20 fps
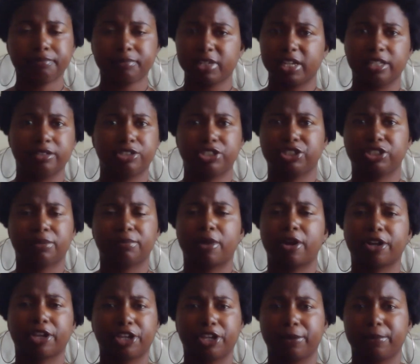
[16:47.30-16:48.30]
just to
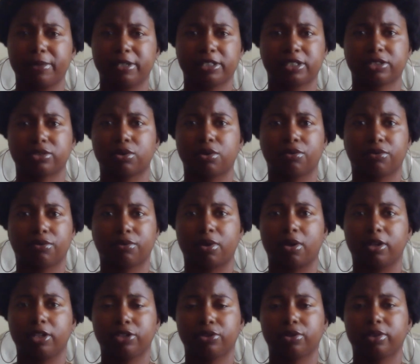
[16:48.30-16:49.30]
market your business overall.
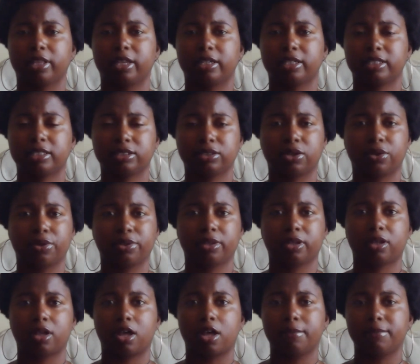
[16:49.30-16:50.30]
You know, let us know in the
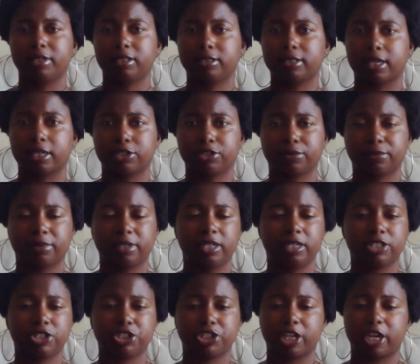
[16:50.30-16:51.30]
comment section. Please
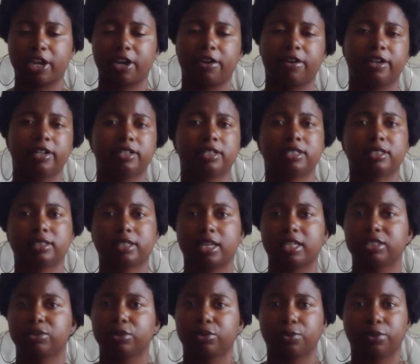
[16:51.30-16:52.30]
share and discuss
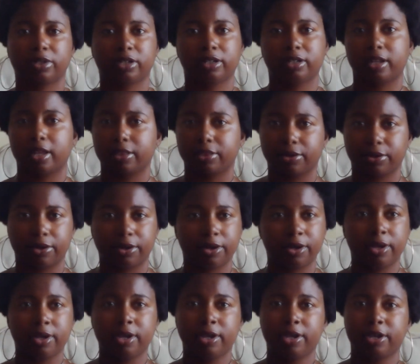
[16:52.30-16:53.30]
with one another.
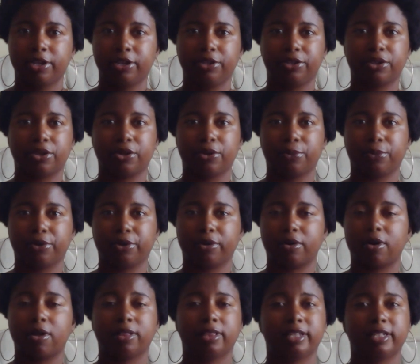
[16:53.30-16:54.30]
You know, we're
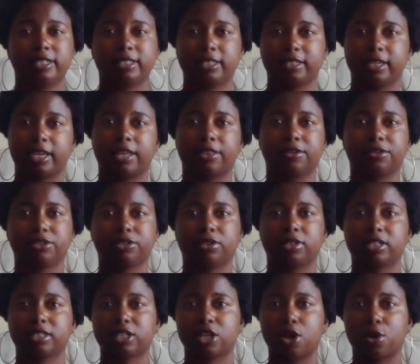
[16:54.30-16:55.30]
all in it together, so
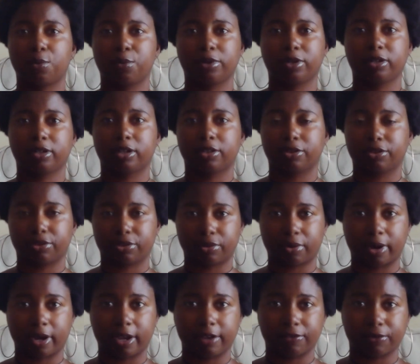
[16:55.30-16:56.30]
let's help one another
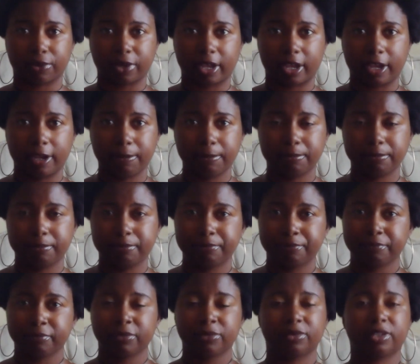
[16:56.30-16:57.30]
thrive, okay?
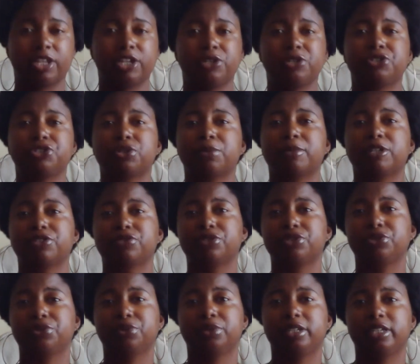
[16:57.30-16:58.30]
Thank you so much for
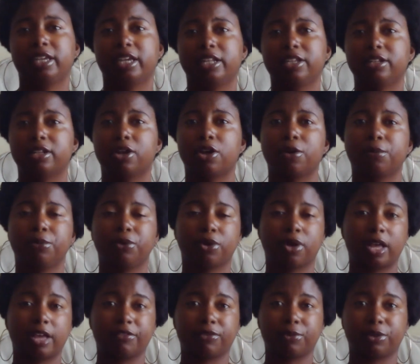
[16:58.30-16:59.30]
tuning in. I hope you all
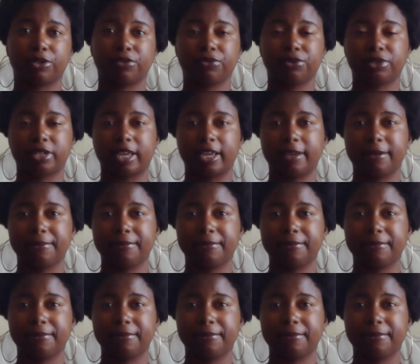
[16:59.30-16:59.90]
have a wonderful day.